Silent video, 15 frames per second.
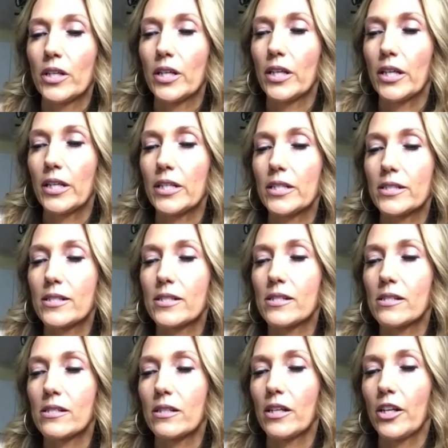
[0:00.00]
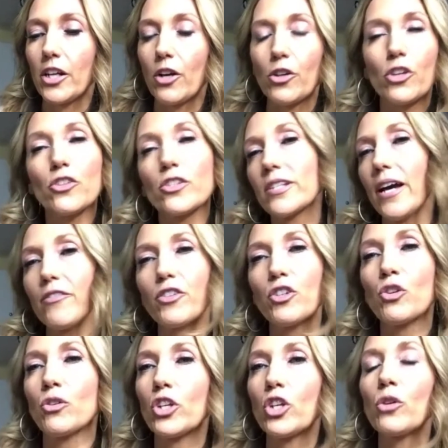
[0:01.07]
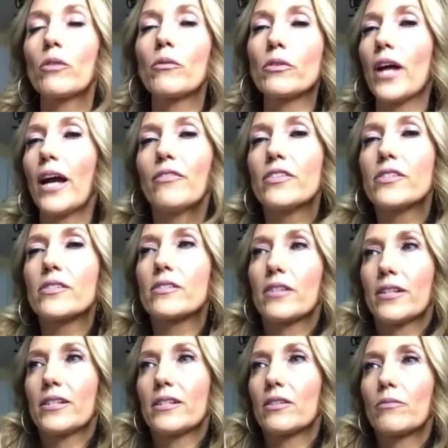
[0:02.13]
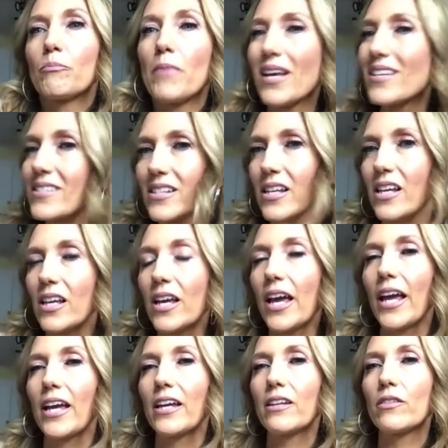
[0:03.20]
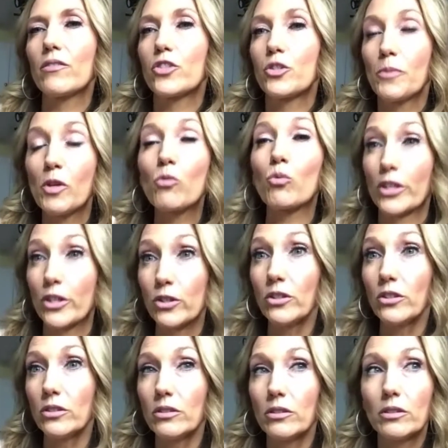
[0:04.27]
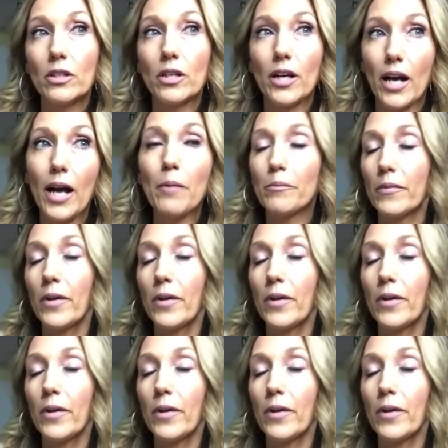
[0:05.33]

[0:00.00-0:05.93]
it's, you just have to, life is messy, and to be real, I'm,